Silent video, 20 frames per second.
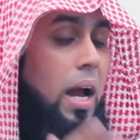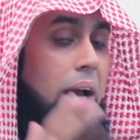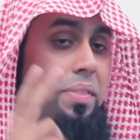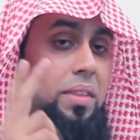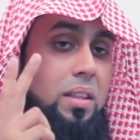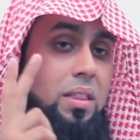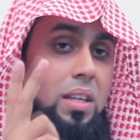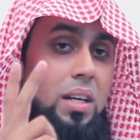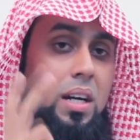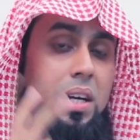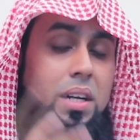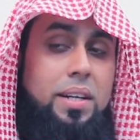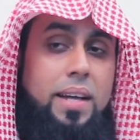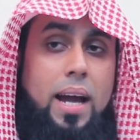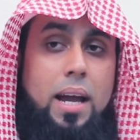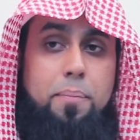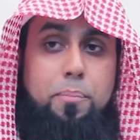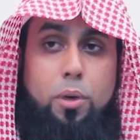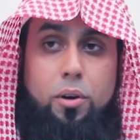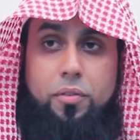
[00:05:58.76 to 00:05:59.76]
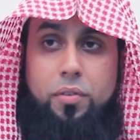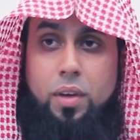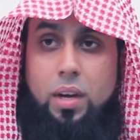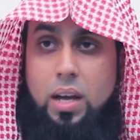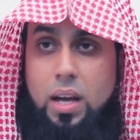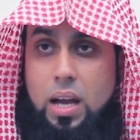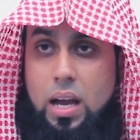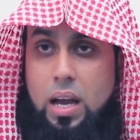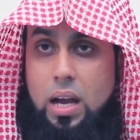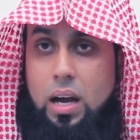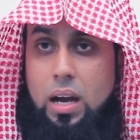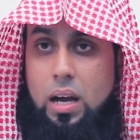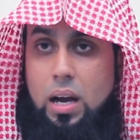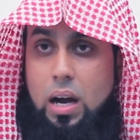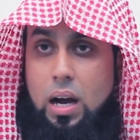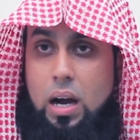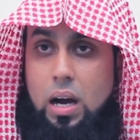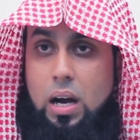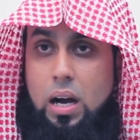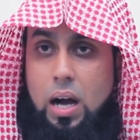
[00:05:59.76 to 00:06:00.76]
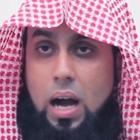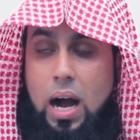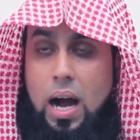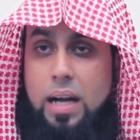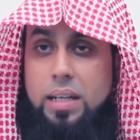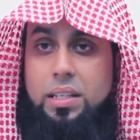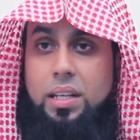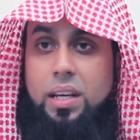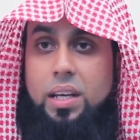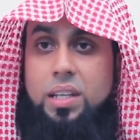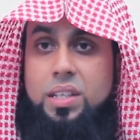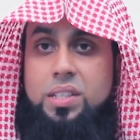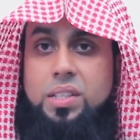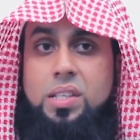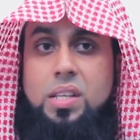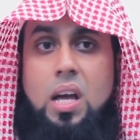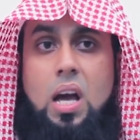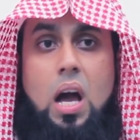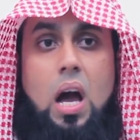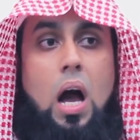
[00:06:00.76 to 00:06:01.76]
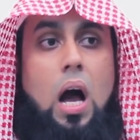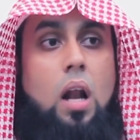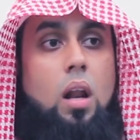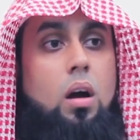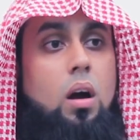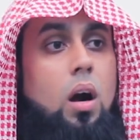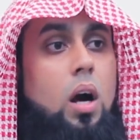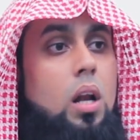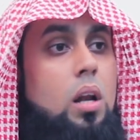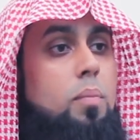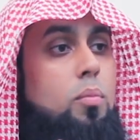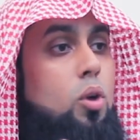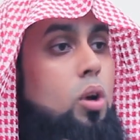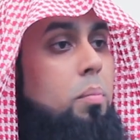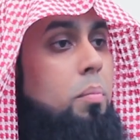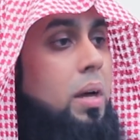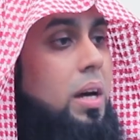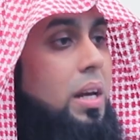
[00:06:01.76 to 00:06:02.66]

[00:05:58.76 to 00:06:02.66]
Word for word: And the third type of a heart is al qalbul